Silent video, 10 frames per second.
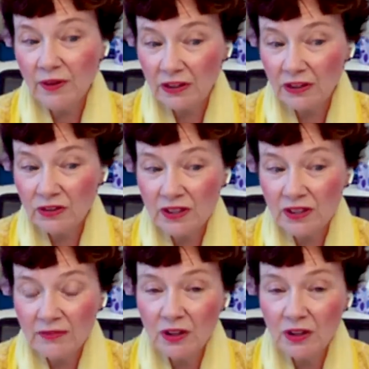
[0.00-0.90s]
the 12
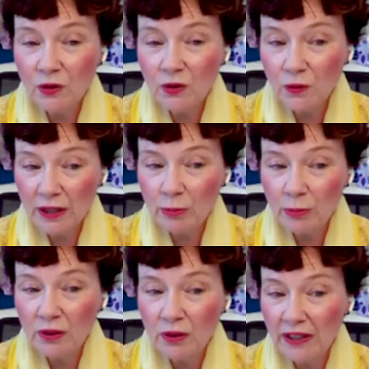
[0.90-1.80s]
Archangels have an
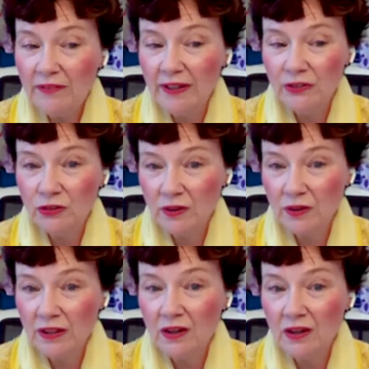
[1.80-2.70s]
incredible
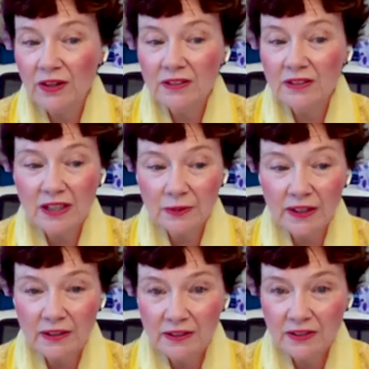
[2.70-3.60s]
advanced training
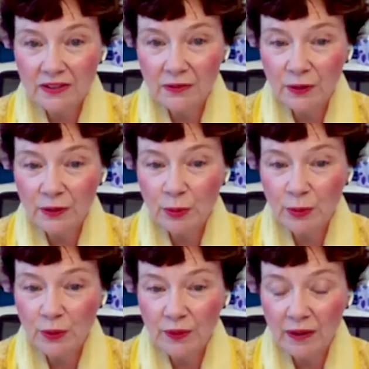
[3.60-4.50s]
called their
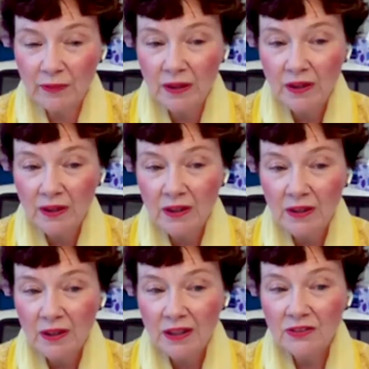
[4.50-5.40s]
Accelerated Discovery
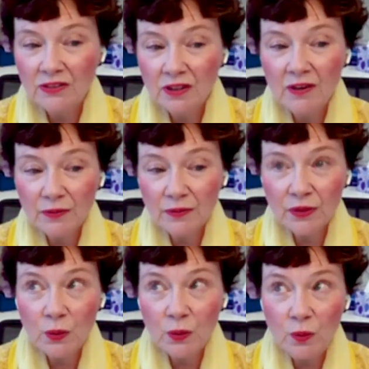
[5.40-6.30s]
Program.
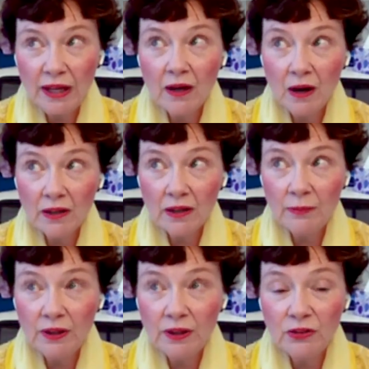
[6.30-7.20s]
It's not for the
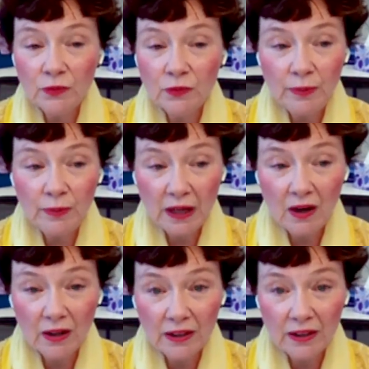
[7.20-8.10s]
weak hearted,
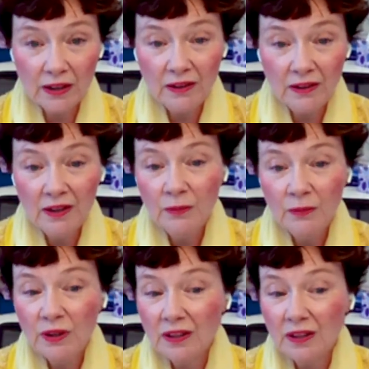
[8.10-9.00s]
but it's for the big
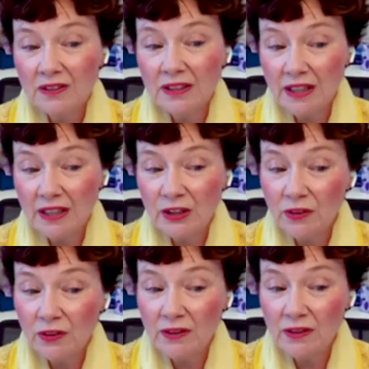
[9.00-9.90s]
hearted
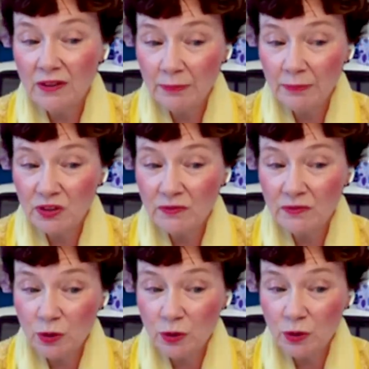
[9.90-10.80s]
because they take you to
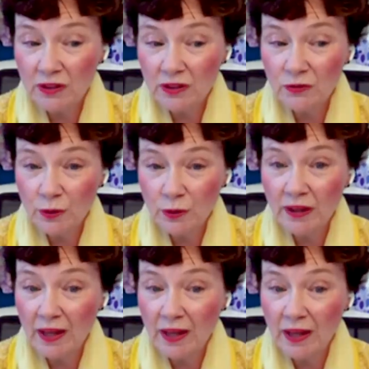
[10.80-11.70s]
the depths of
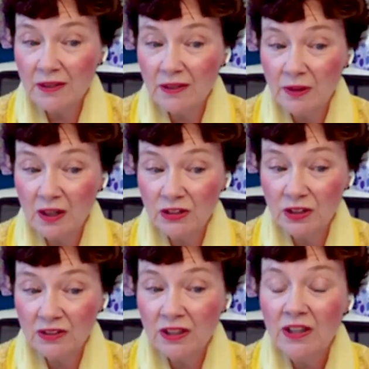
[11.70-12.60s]
transforming that
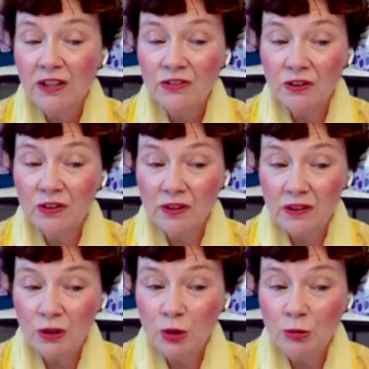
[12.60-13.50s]
subconscious
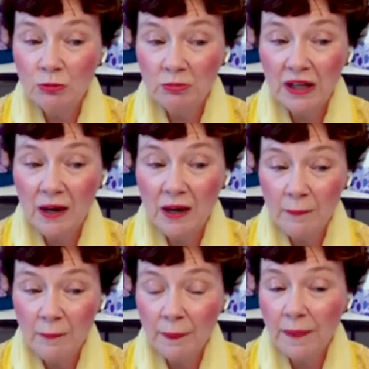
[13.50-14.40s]
so that
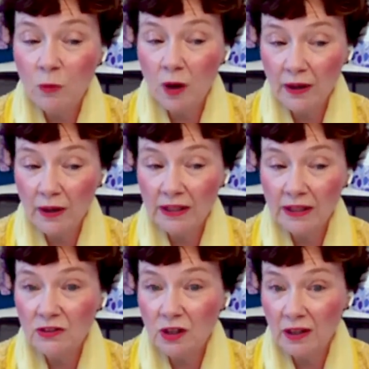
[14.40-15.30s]
you
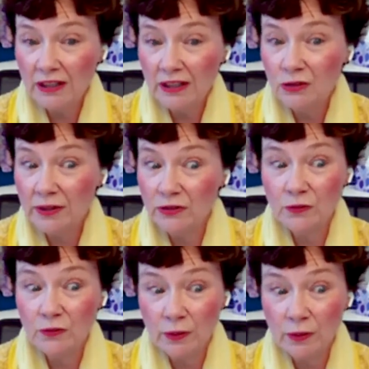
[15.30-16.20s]
become the walking,
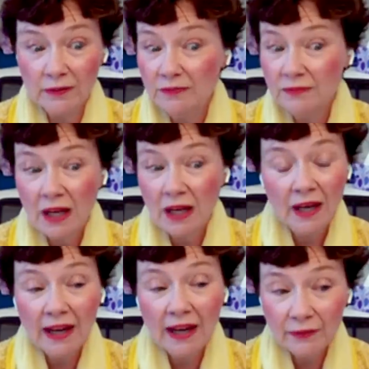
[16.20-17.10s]
talking
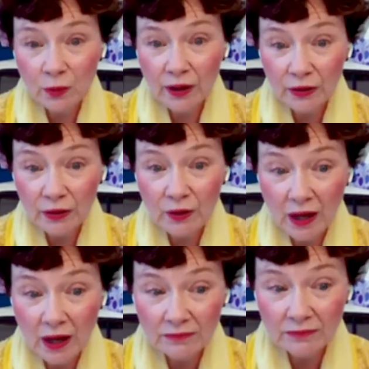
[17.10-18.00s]
transformer
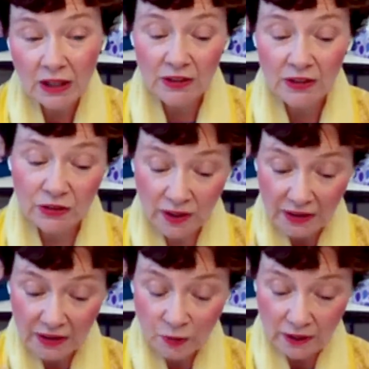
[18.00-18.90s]
everywhere you
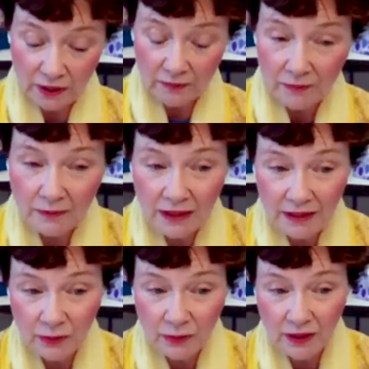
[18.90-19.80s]
go. So
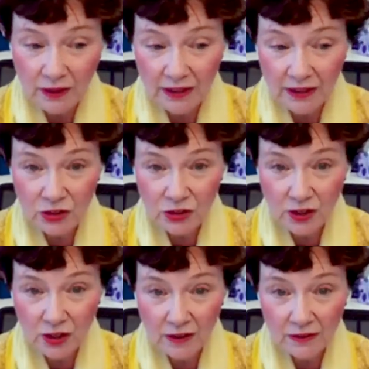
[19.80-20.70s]
that's what
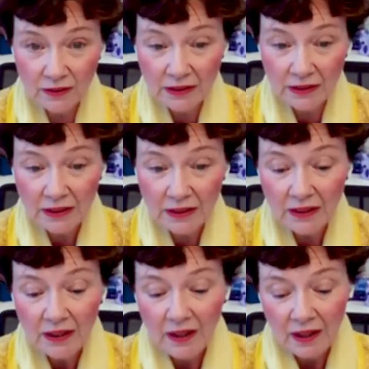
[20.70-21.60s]
Belinda would like to
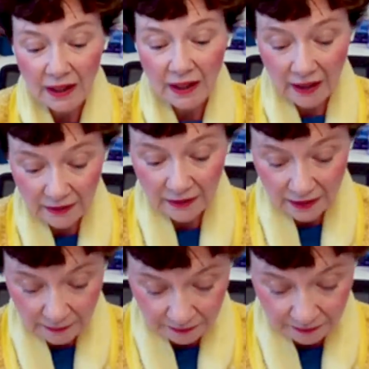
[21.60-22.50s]
share.
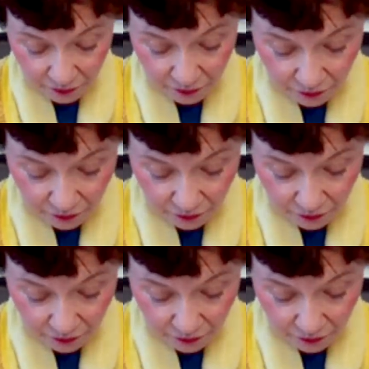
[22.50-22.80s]
And